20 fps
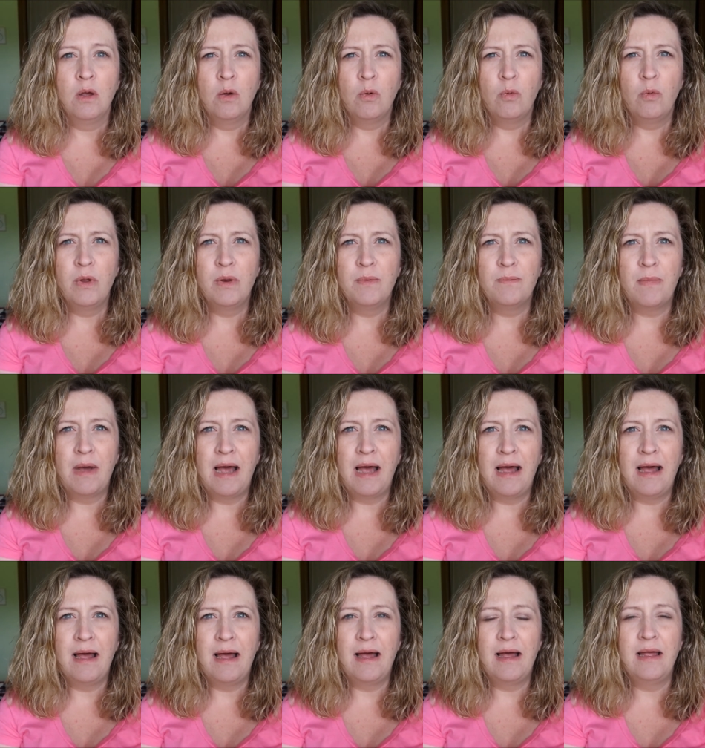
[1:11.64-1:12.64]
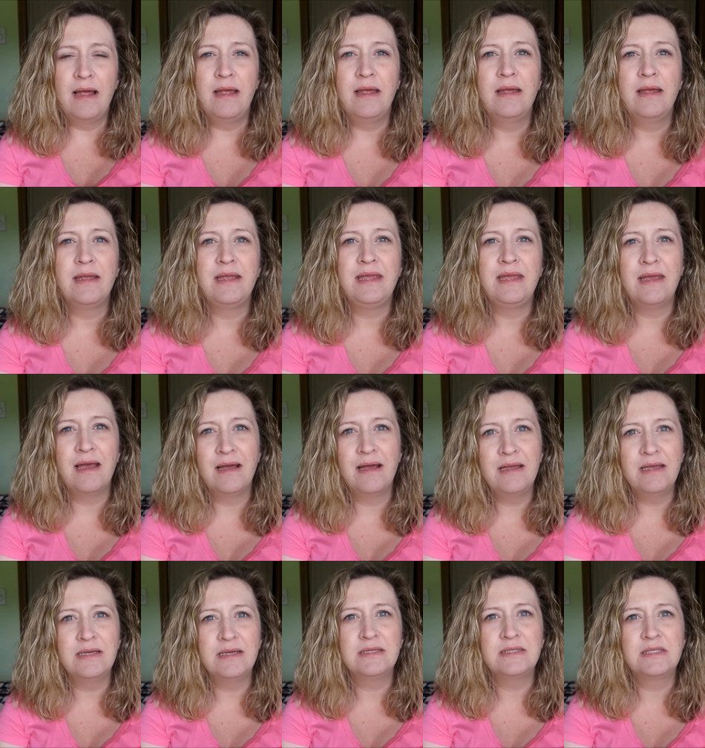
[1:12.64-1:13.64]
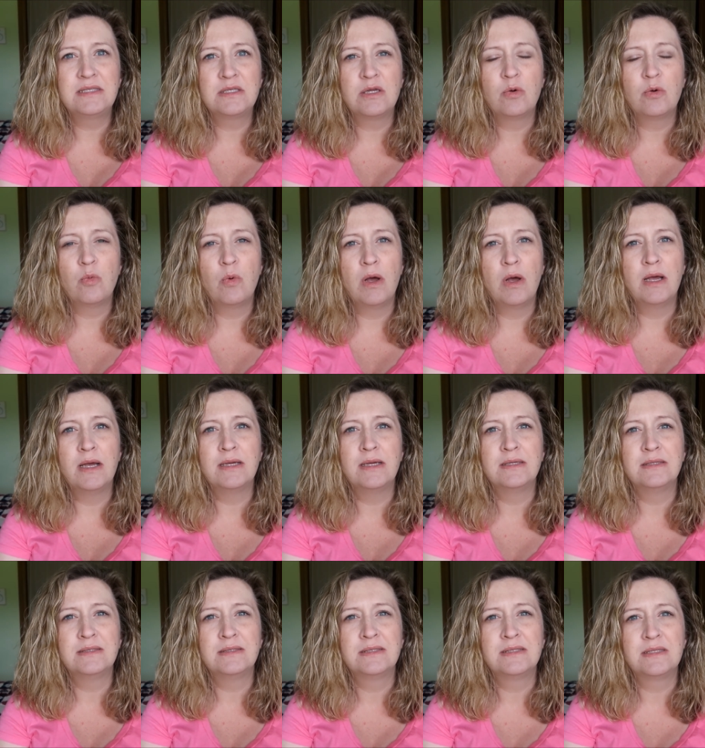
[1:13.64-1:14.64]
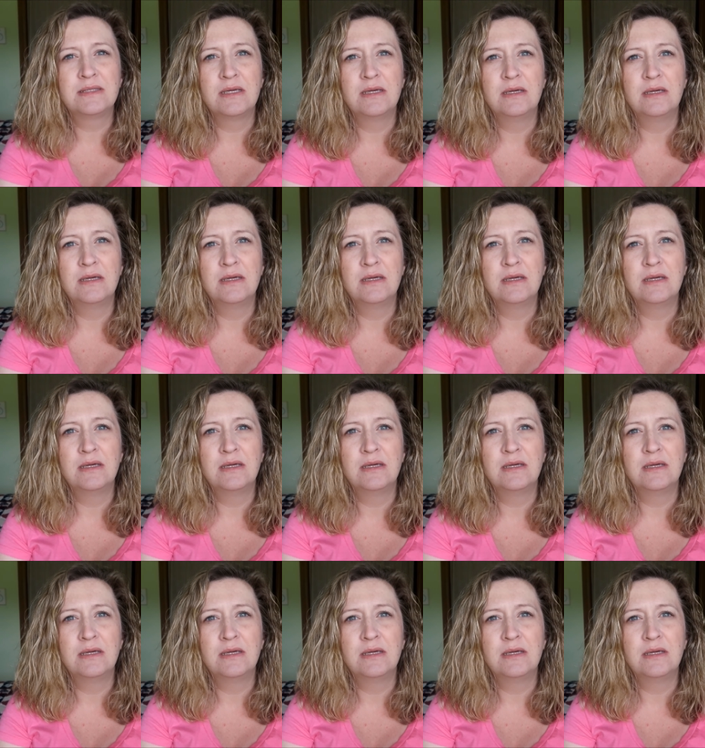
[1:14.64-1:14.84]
when my youngest was